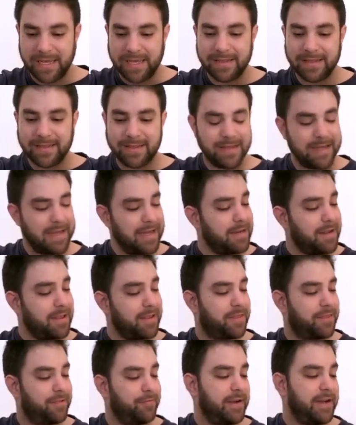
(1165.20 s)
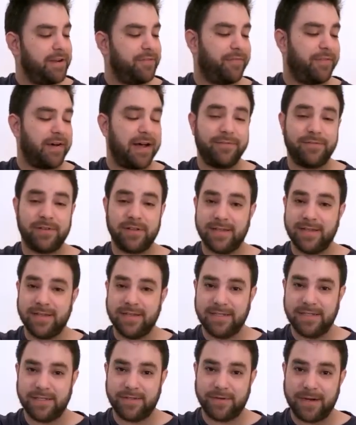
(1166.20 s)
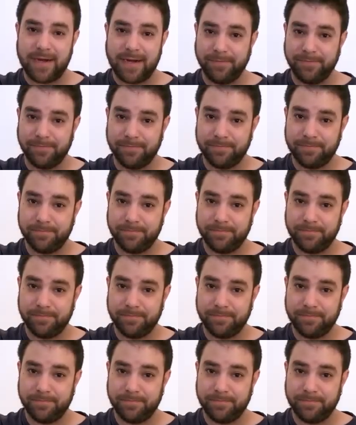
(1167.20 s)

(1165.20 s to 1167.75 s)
And then 3 5 on the E string.